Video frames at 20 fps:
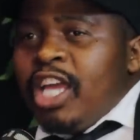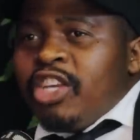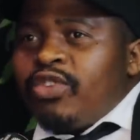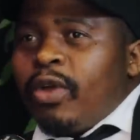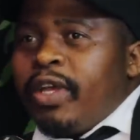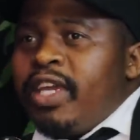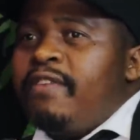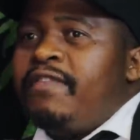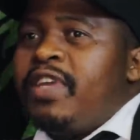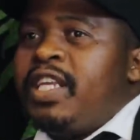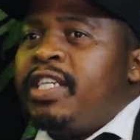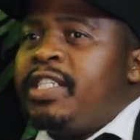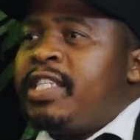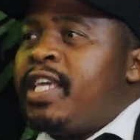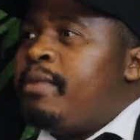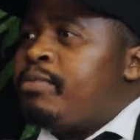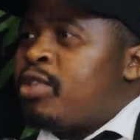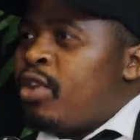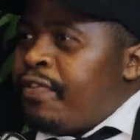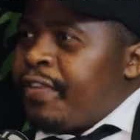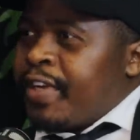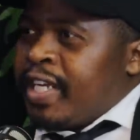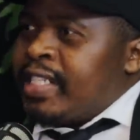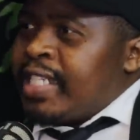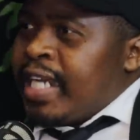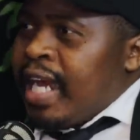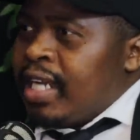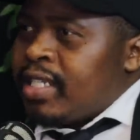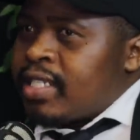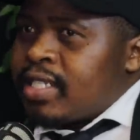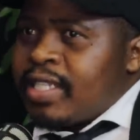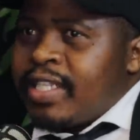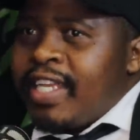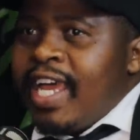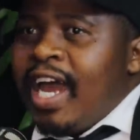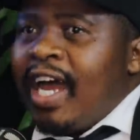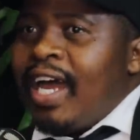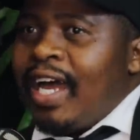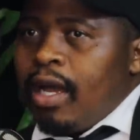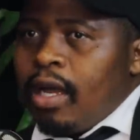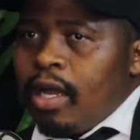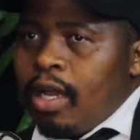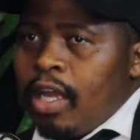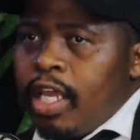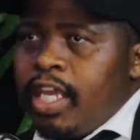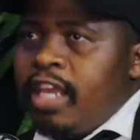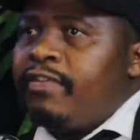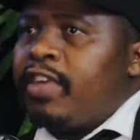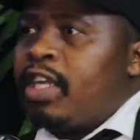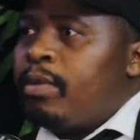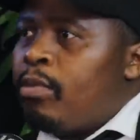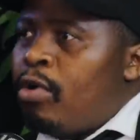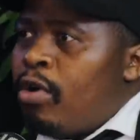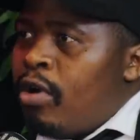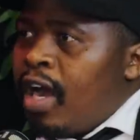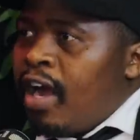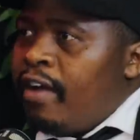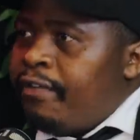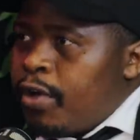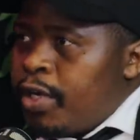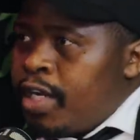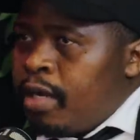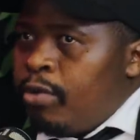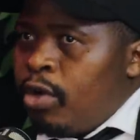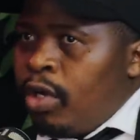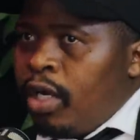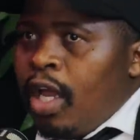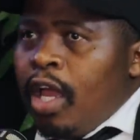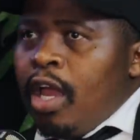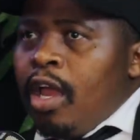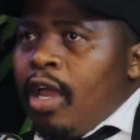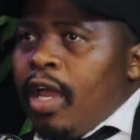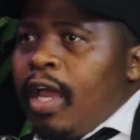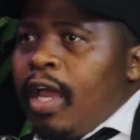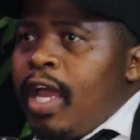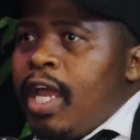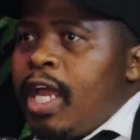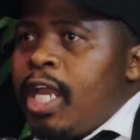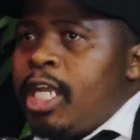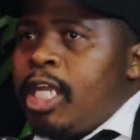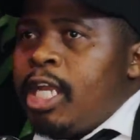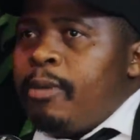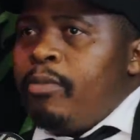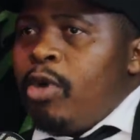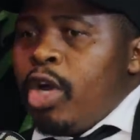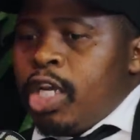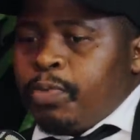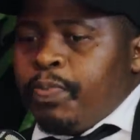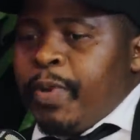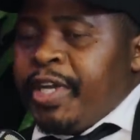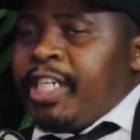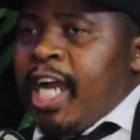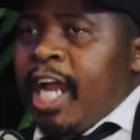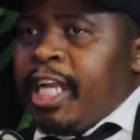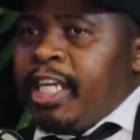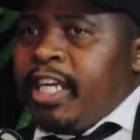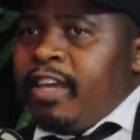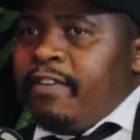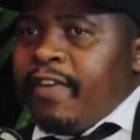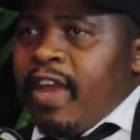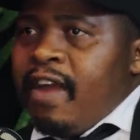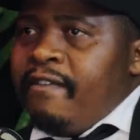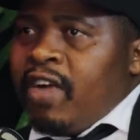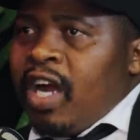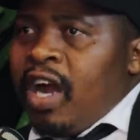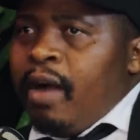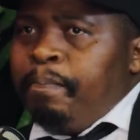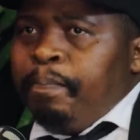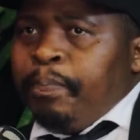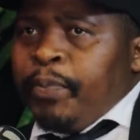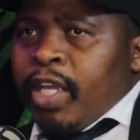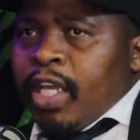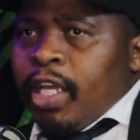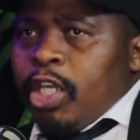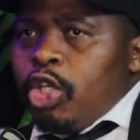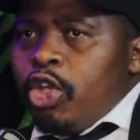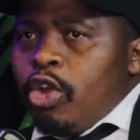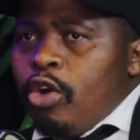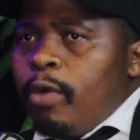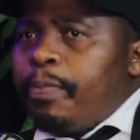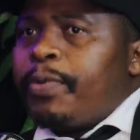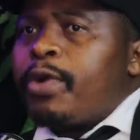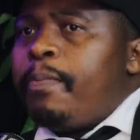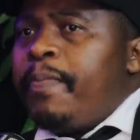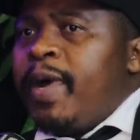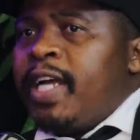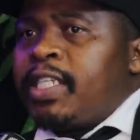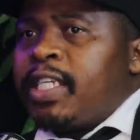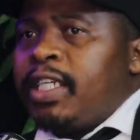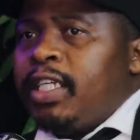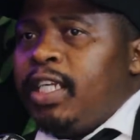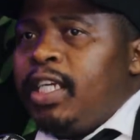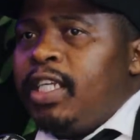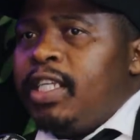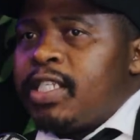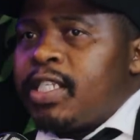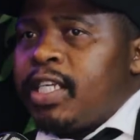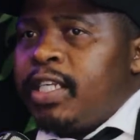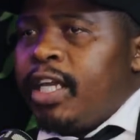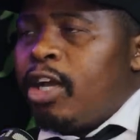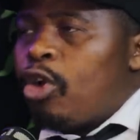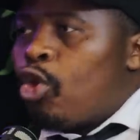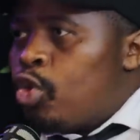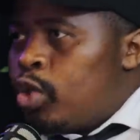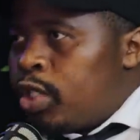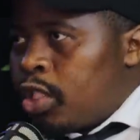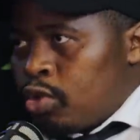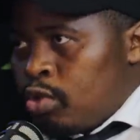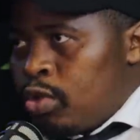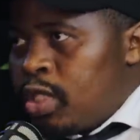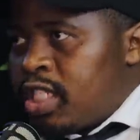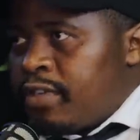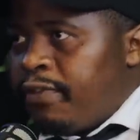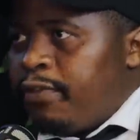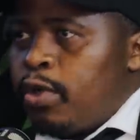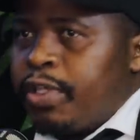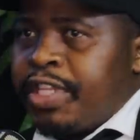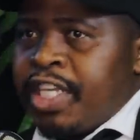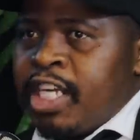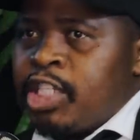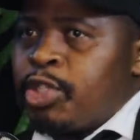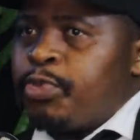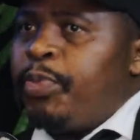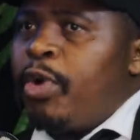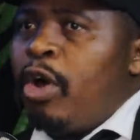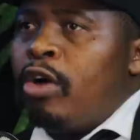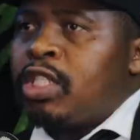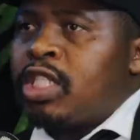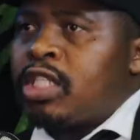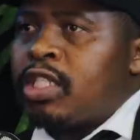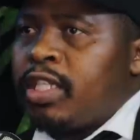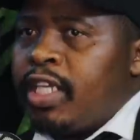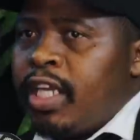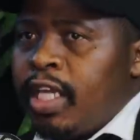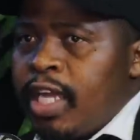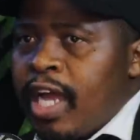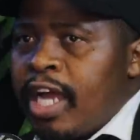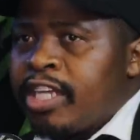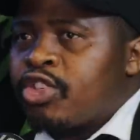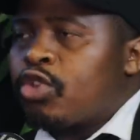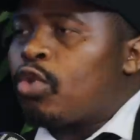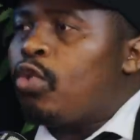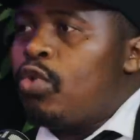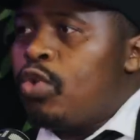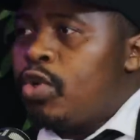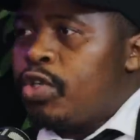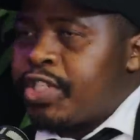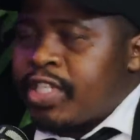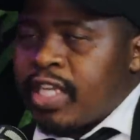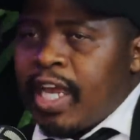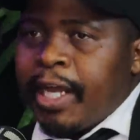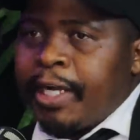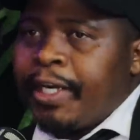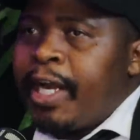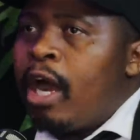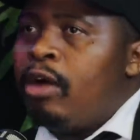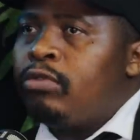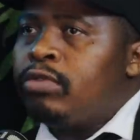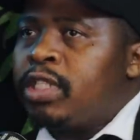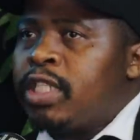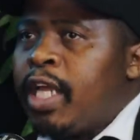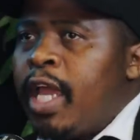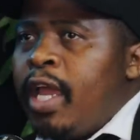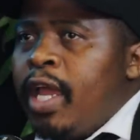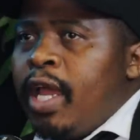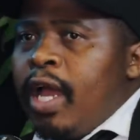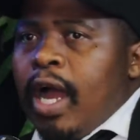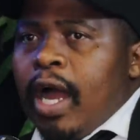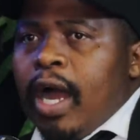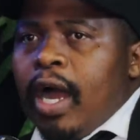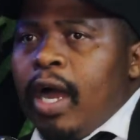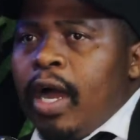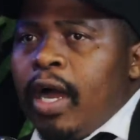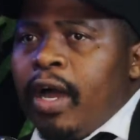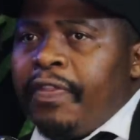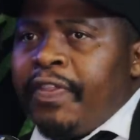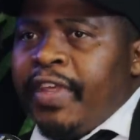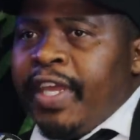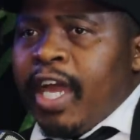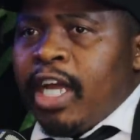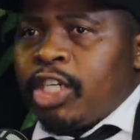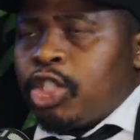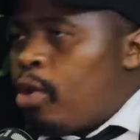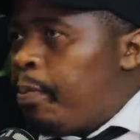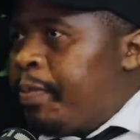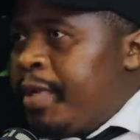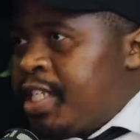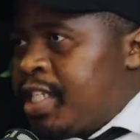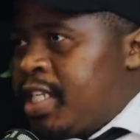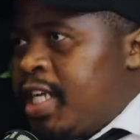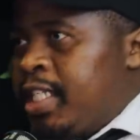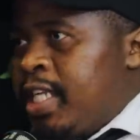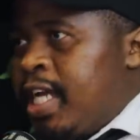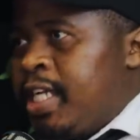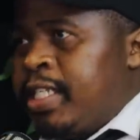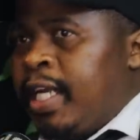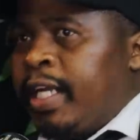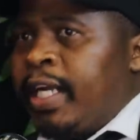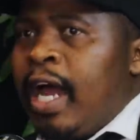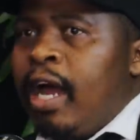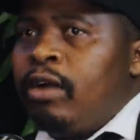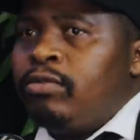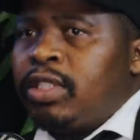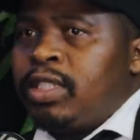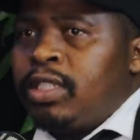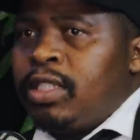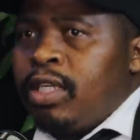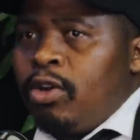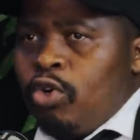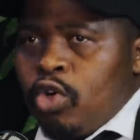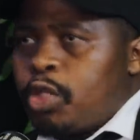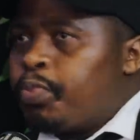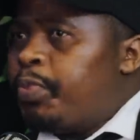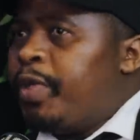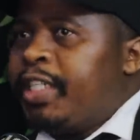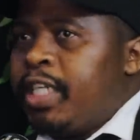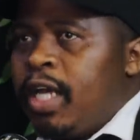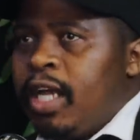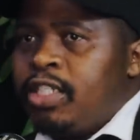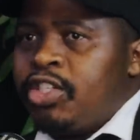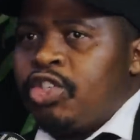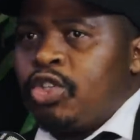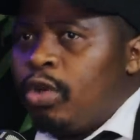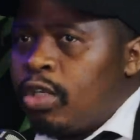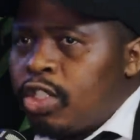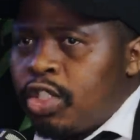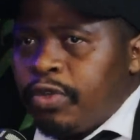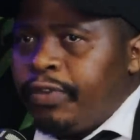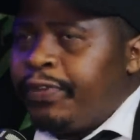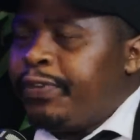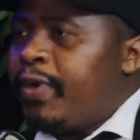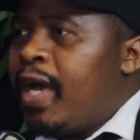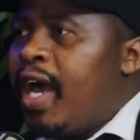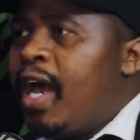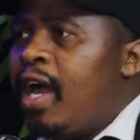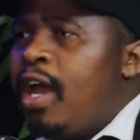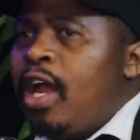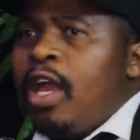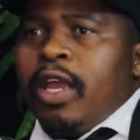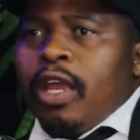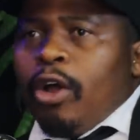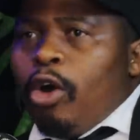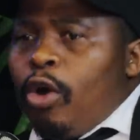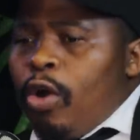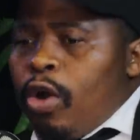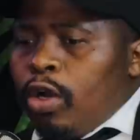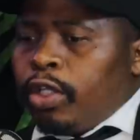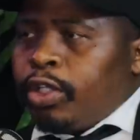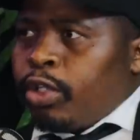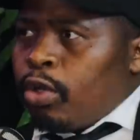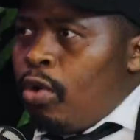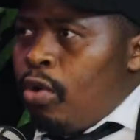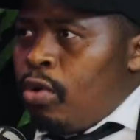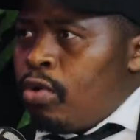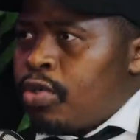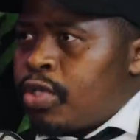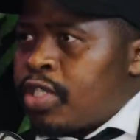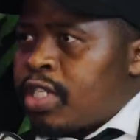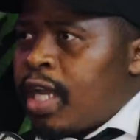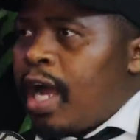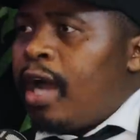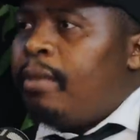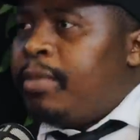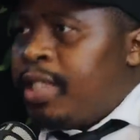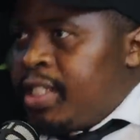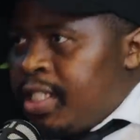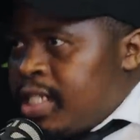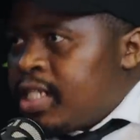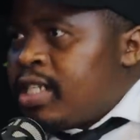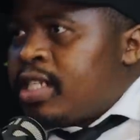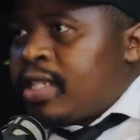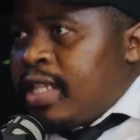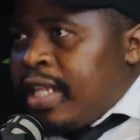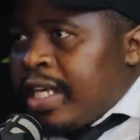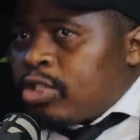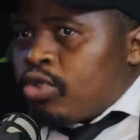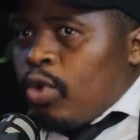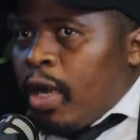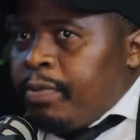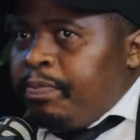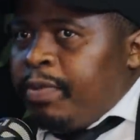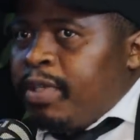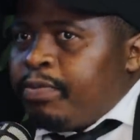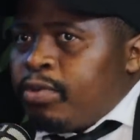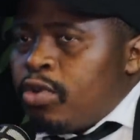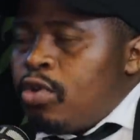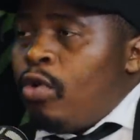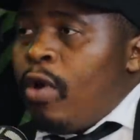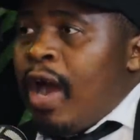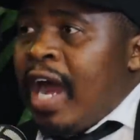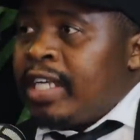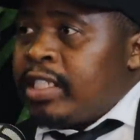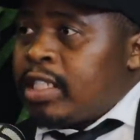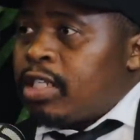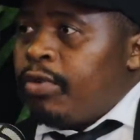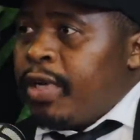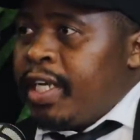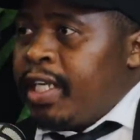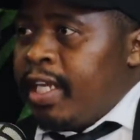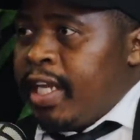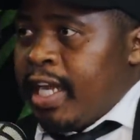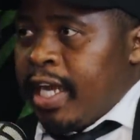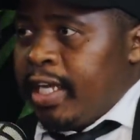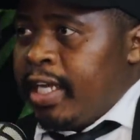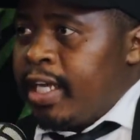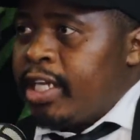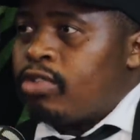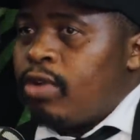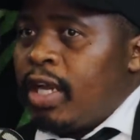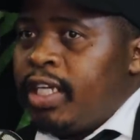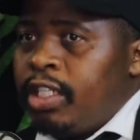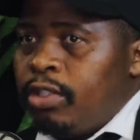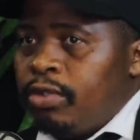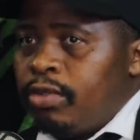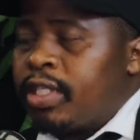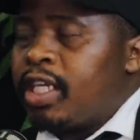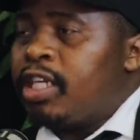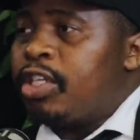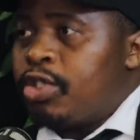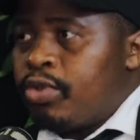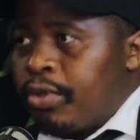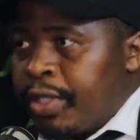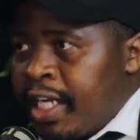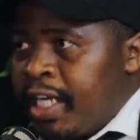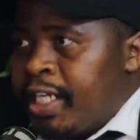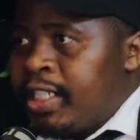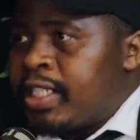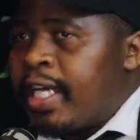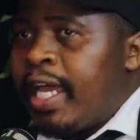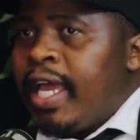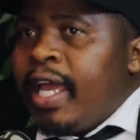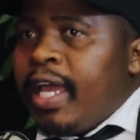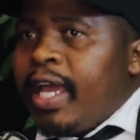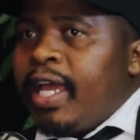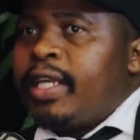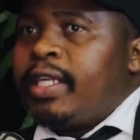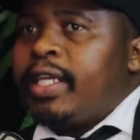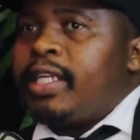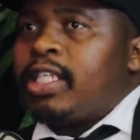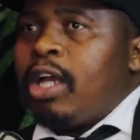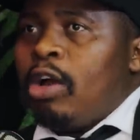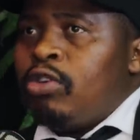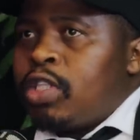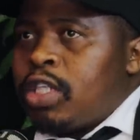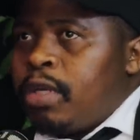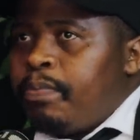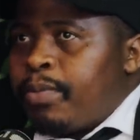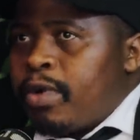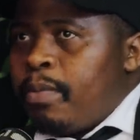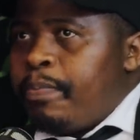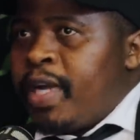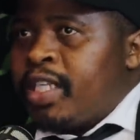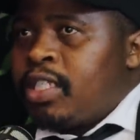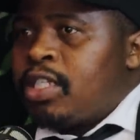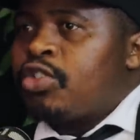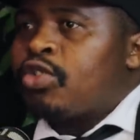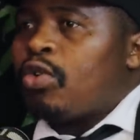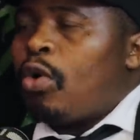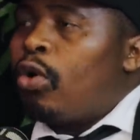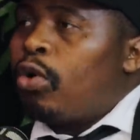So even in terms of rentals, they are even more affordable, and more especially if ever your property it is in a good route for transport there are schools around uh, there are shopping centers around the hospital is not too far all those amenities that's what people want when they are actually looking to rent and the township property is